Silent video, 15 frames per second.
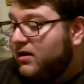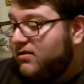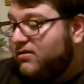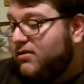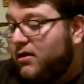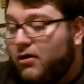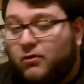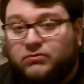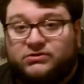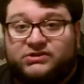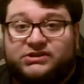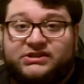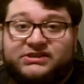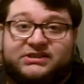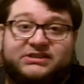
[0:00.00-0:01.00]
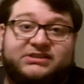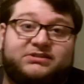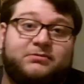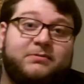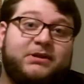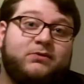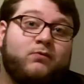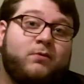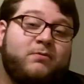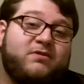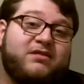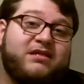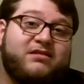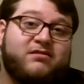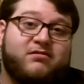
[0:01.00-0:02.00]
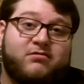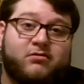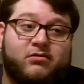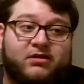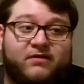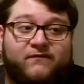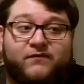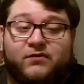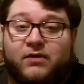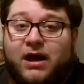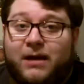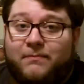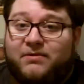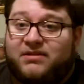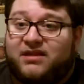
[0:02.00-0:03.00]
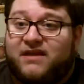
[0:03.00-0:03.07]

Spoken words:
So she says to me, the woman says there's only a few copies